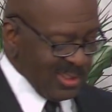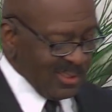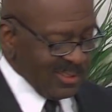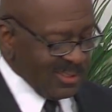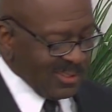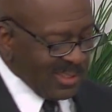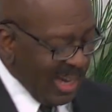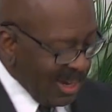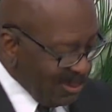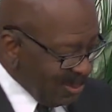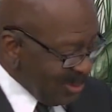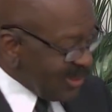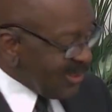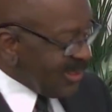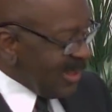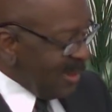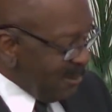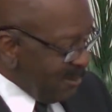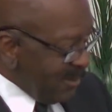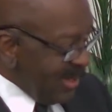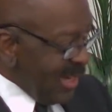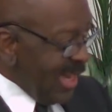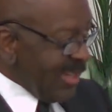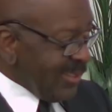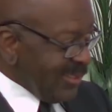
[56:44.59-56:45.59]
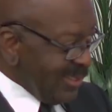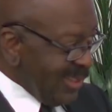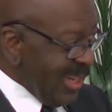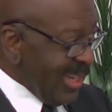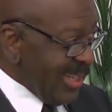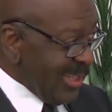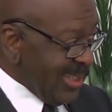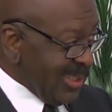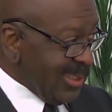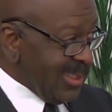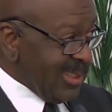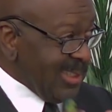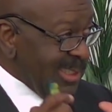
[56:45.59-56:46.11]
Start with something nice like
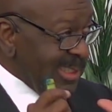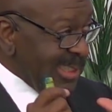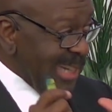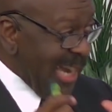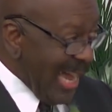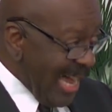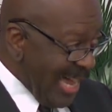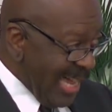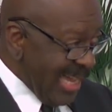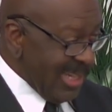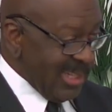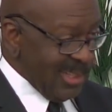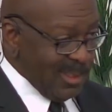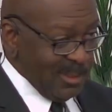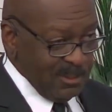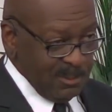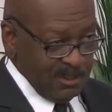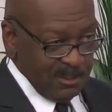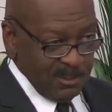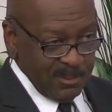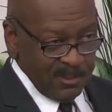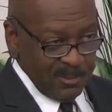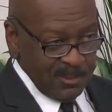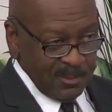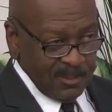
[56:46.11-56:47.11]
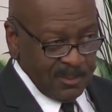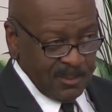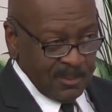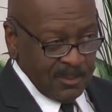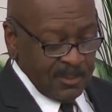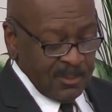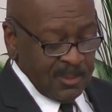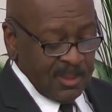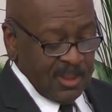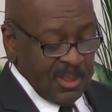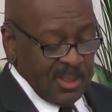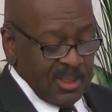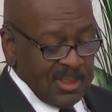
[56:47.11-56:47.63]
John.
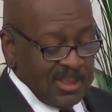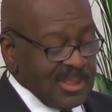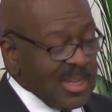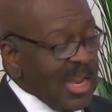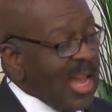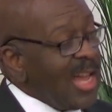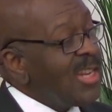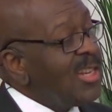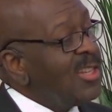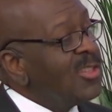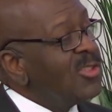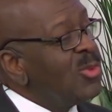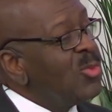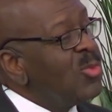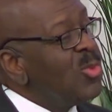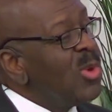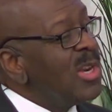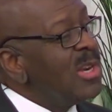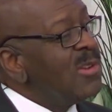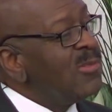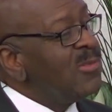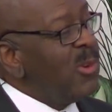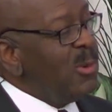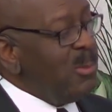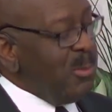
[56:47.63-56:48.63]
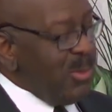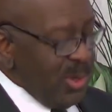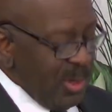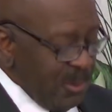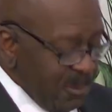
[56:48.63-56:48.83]
John is a wonderful book.